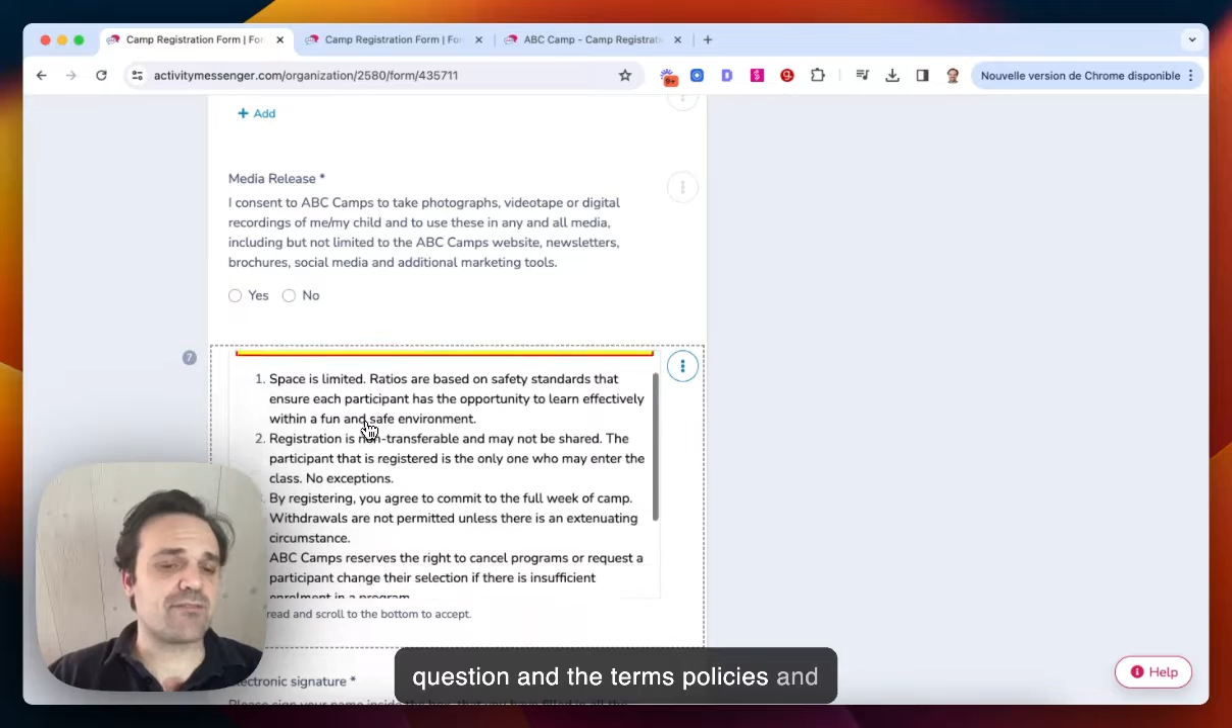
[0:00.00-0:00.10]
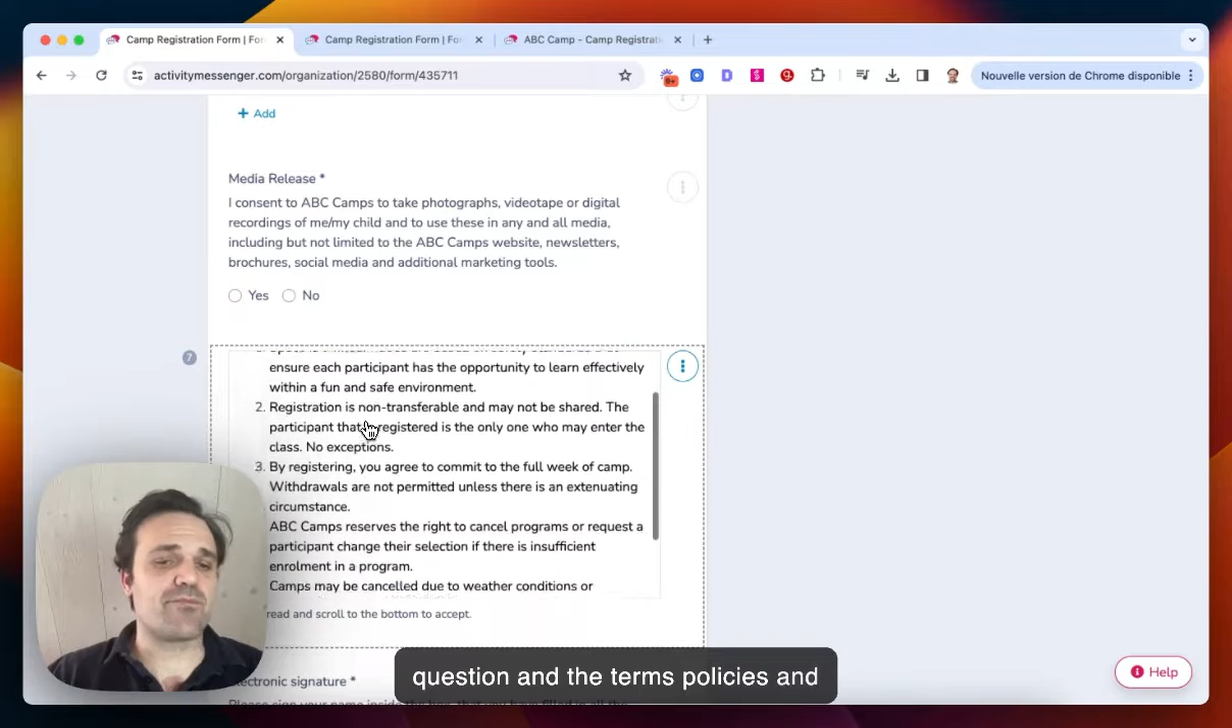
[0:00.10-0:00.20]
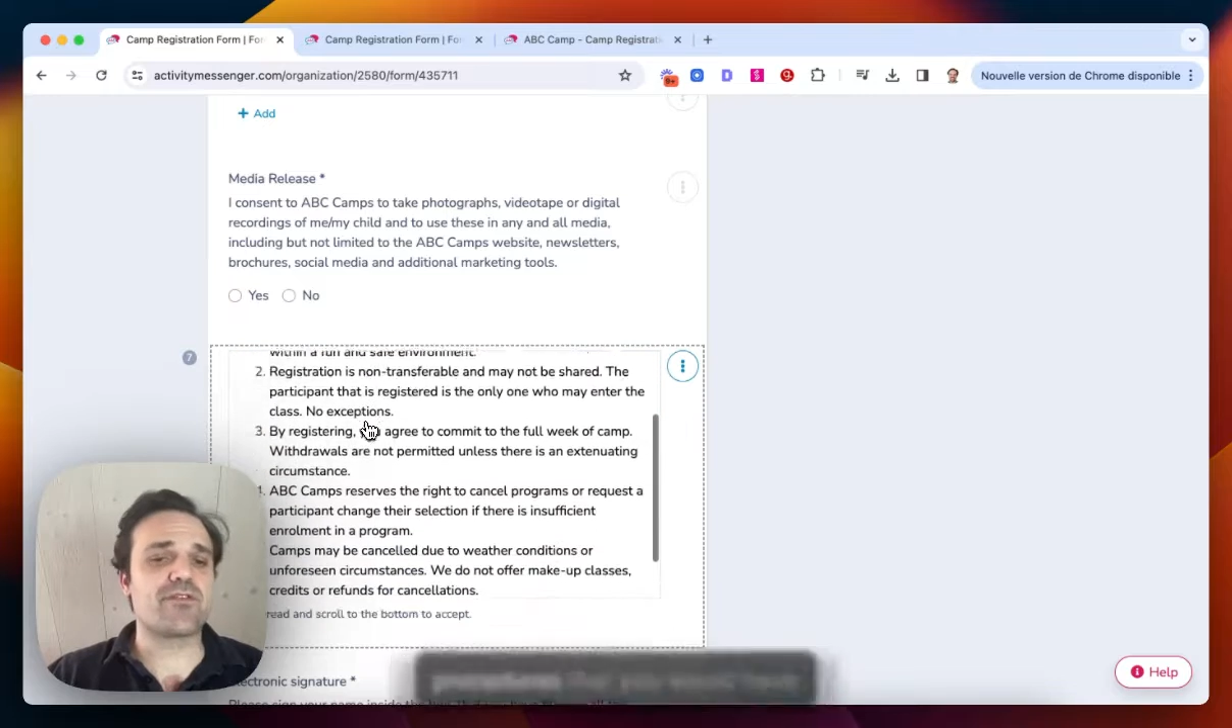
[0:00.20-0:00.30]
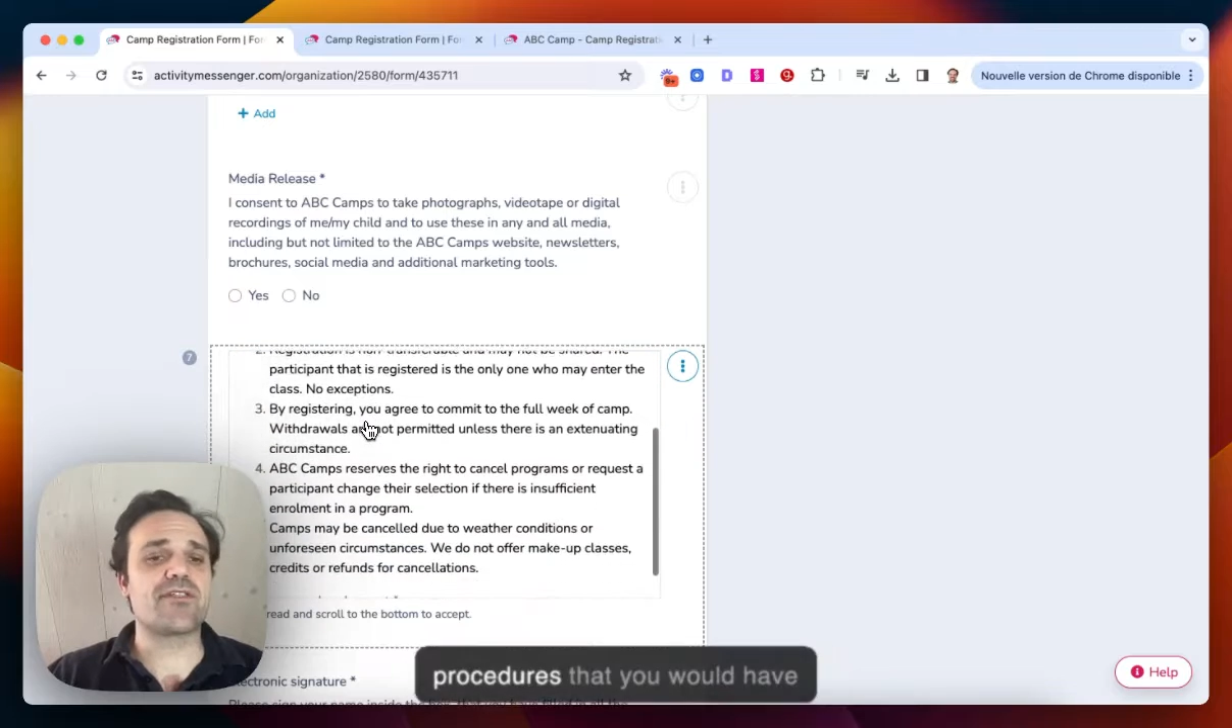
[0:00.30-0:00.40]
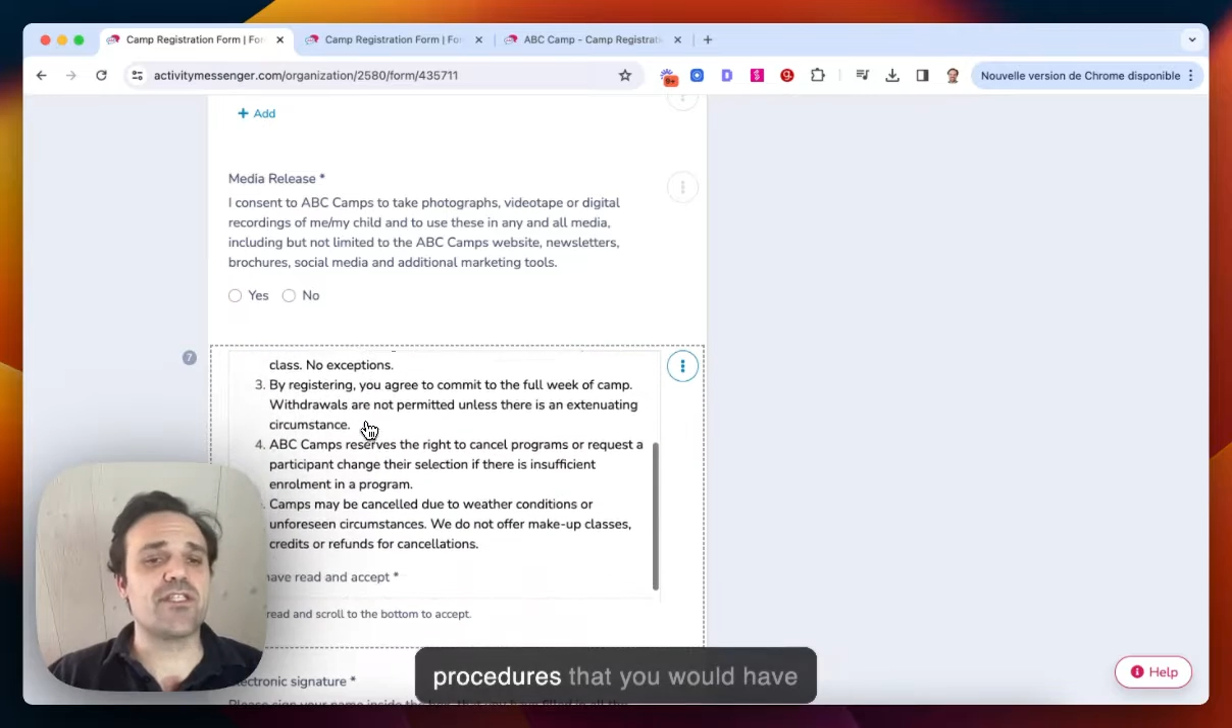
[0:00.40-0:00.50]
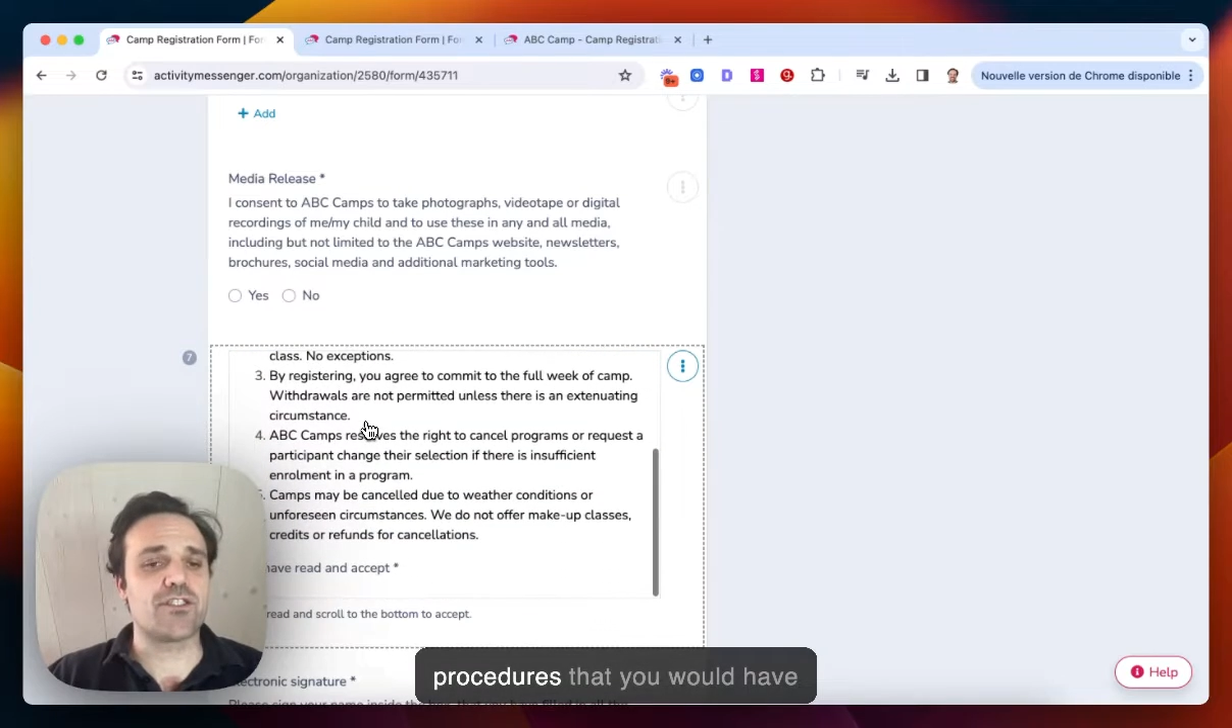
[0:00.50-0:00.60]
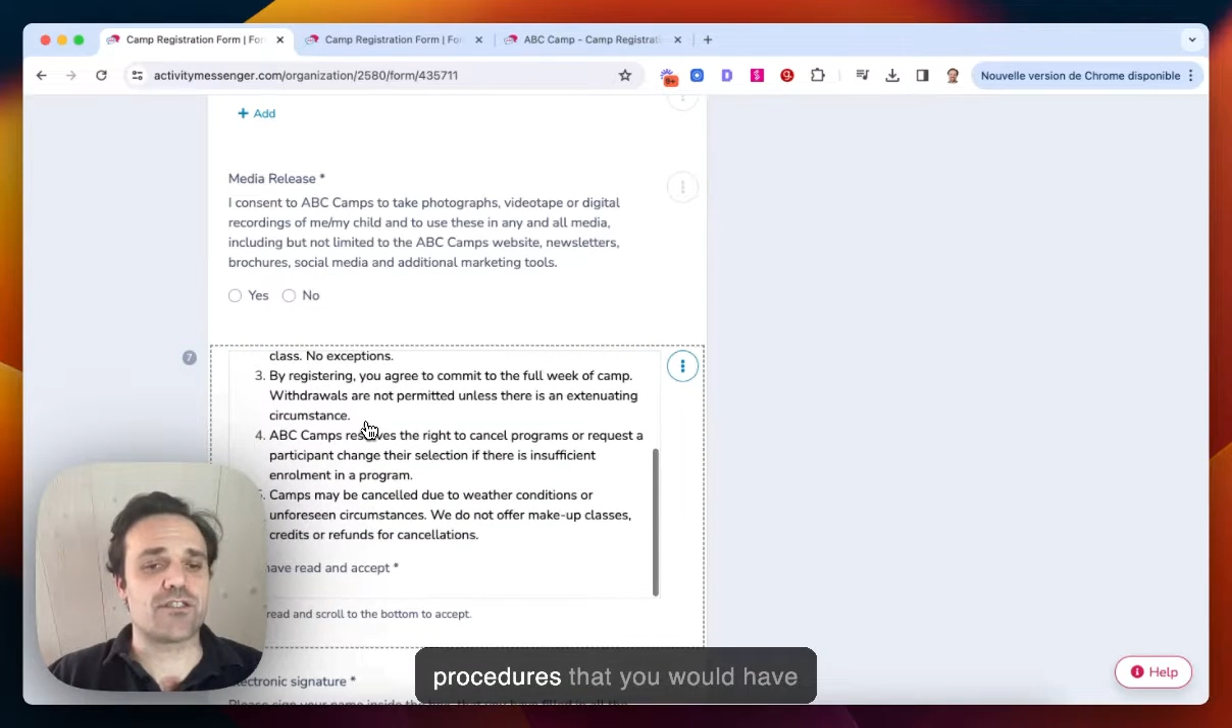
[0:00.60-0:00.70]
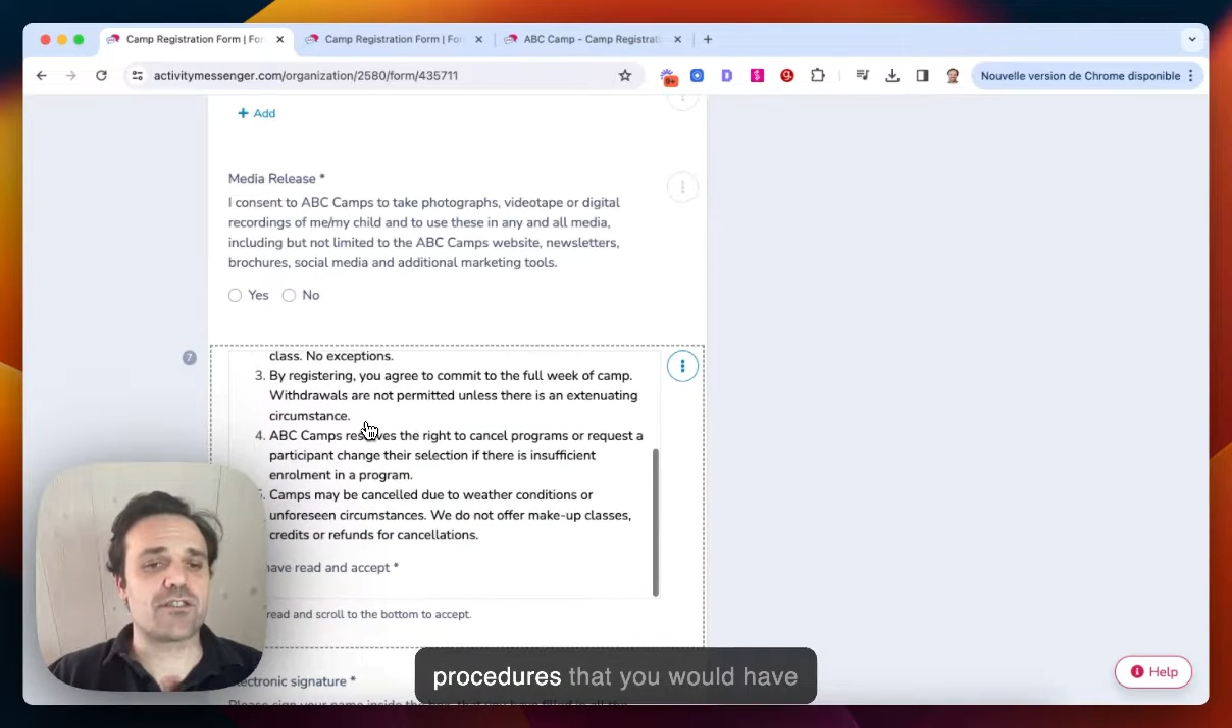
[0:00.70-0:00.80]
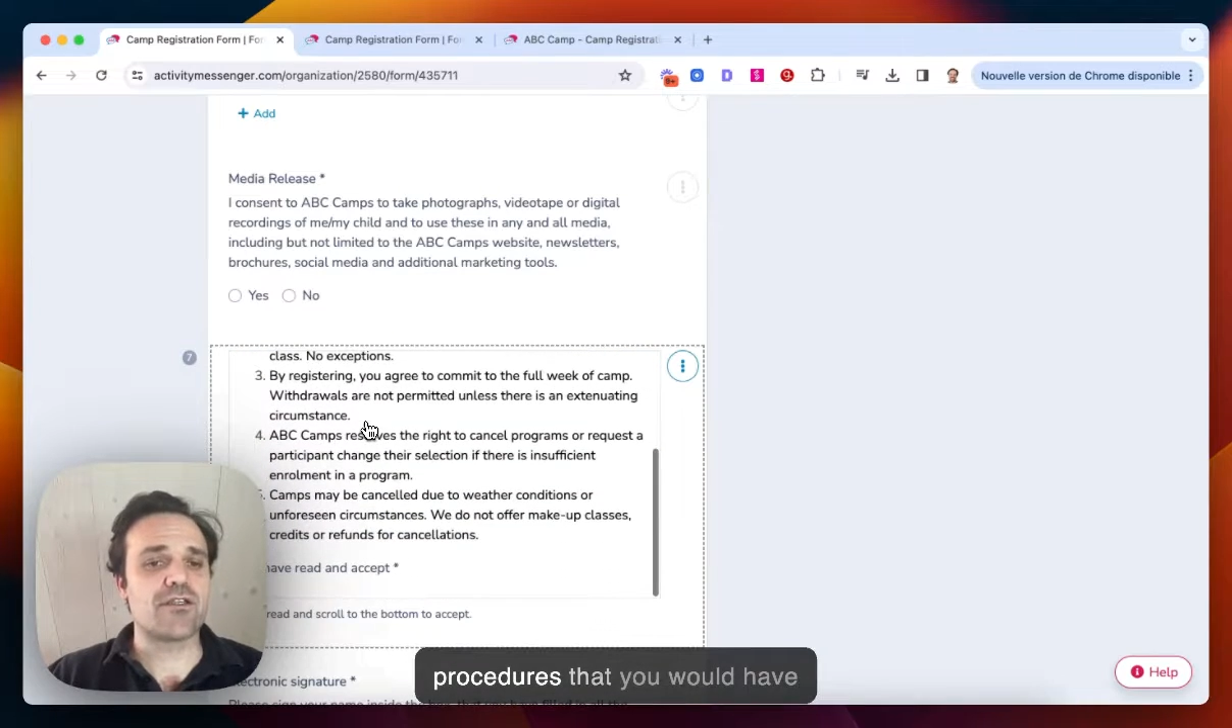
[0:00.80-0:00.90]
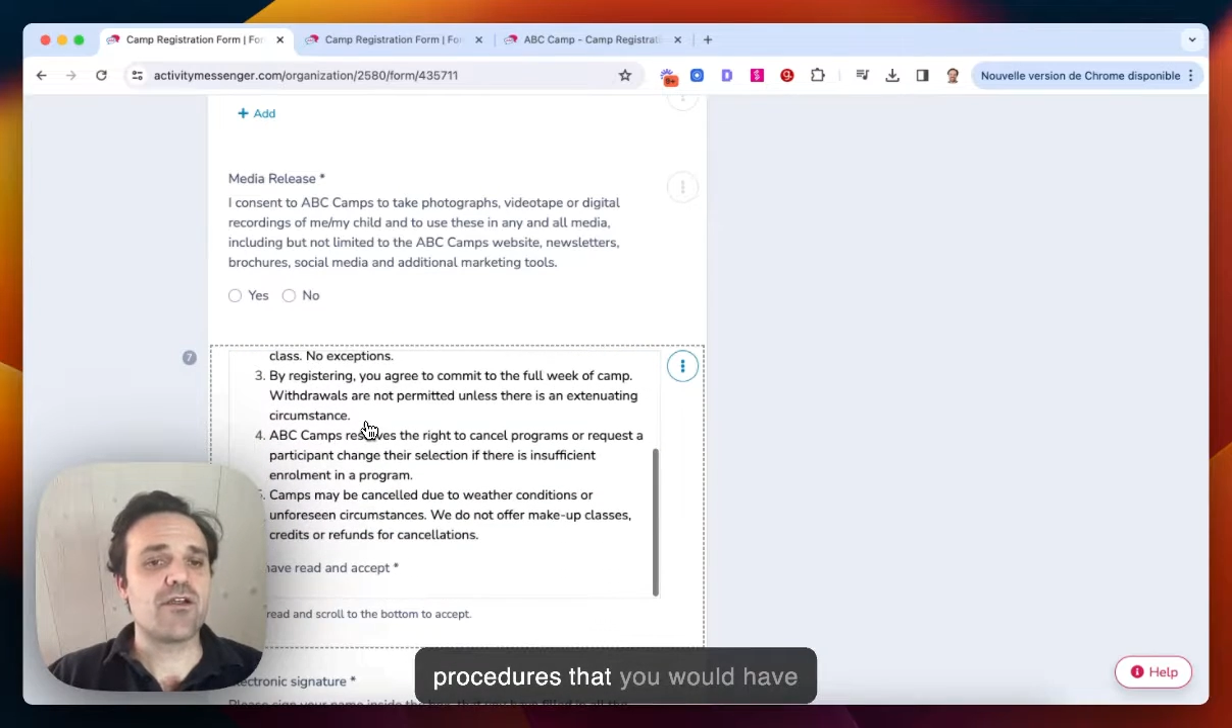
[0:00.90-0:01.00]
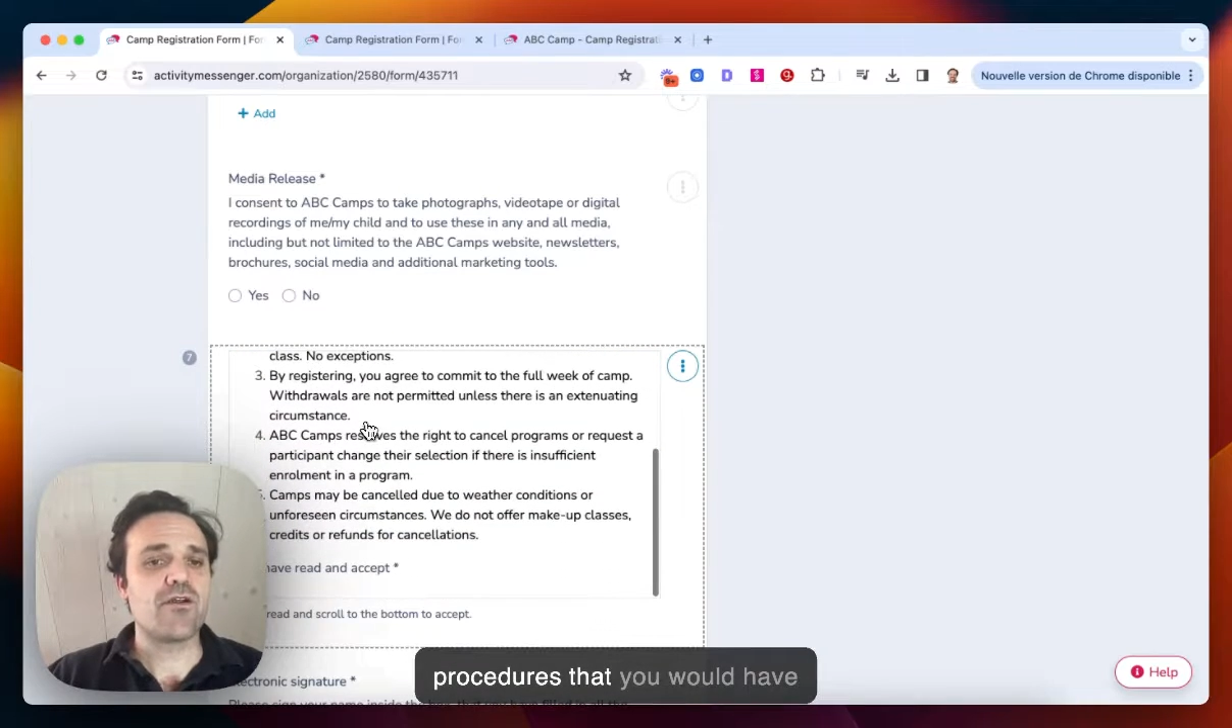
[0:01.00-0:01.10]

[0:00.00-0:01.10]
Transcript: and procedures,